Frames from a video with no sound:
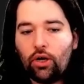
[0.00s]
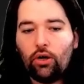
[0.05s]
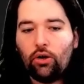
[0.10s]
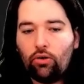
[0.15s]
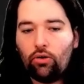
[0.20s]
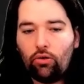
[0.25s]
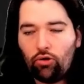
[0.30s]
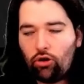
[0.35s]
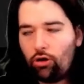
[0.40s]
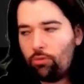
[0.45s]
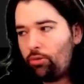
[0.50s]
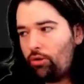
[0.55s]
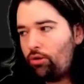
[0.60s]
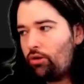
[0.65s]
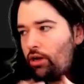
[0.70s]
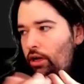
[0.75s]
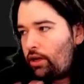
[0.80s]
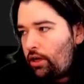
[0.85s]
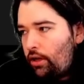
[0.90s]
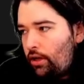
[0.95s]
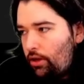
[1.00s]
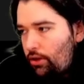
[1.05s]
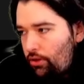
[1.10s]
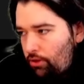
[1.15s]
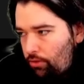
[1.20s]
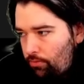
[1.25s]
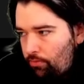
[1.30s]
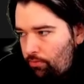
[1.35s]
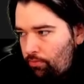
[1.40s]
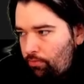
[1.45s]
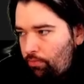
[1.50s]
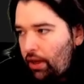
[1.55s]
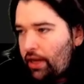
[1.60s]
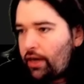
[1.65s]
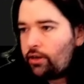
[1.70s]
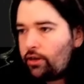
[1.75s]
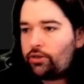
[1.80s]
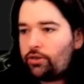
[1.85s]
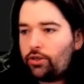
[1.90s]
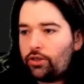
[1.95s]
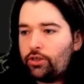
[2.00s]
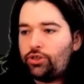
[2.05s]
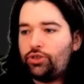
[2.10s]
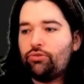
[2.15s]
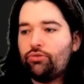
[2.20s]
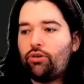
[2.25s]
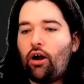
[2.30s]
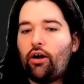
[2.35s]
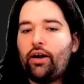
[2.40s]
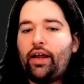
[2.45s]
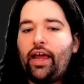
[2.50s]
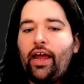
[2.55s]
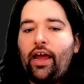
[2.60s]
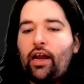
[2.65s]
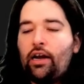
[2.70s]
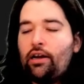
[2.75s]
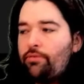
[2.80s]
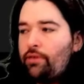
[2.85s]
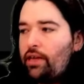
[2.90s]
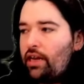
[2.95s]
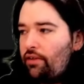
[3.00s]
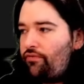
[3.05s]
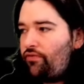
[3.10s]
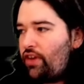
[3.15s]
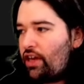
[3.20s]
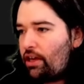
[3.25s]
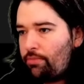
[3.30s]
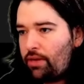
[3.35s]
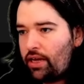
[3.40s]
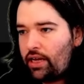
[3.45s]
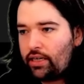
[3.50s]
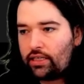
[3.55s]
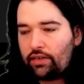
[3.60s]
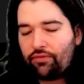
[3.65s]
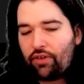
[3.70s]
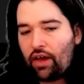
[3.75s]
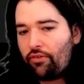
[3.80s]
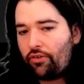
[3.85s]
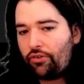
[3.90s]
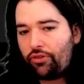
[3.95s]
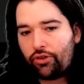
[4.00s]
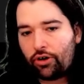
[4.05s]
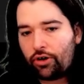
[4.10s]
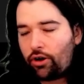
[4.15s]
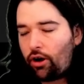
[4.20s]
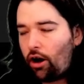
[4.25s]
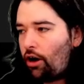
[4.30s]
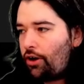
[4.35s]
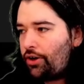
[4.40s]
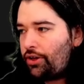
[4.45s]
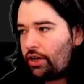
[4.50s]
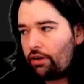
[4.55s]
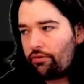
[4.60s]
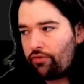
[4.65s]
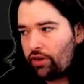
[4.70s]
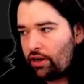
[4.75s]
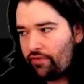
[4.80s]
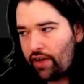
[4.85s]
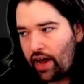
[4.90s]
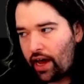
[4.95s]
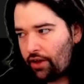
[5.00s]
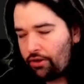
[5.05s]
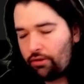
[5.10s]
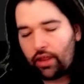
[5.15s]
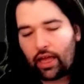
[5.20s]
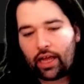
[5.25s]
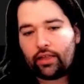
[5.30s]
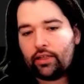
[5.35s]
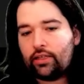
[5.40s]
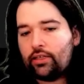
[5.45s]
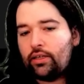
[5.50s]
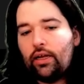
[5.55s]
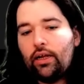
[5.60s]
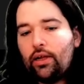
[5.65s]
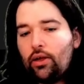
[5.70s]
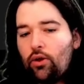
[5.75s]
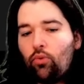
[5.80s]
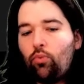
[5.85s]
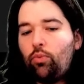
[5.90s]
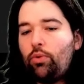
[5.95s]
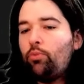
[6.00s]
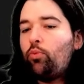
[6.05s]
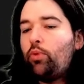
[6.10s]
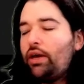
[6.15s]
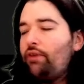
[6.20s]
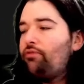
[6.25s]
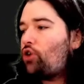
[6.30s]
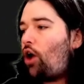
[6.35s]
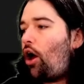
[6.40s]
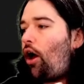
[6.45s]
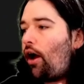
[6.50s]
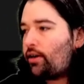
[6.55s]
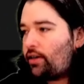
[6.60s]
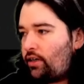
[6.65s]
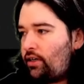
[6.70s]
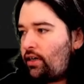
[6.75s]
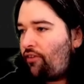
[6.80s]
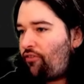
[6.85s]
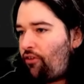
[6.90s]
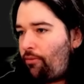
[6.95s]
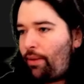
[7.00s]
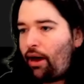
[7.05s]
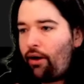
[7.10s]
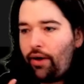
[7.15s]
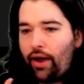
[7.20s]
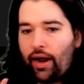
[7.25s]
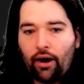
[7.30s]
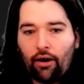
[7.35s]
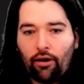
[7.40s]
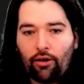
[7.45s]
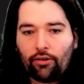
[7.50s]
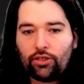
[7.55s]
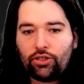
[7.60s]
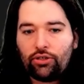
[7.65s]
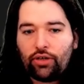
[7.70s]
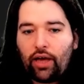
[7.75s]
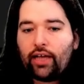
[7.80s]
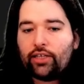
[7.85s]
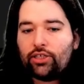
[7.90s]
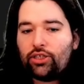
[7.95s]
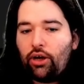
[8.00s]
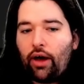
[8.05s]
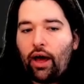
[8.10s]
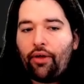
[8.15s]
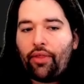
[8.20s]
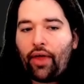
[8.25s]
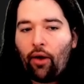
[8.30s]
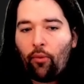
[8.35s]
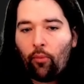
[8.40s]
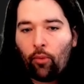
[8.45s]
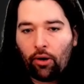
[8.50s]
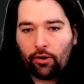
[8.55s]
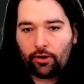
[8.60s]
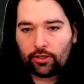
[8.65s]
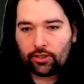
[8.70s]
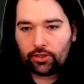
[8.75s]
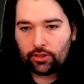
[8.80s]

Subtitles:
Booga... Play your good 2-card hand, get a Figment. If you have a 3rd card, you get free value. Like, we've talked enough about Heralds. You guys know how that works.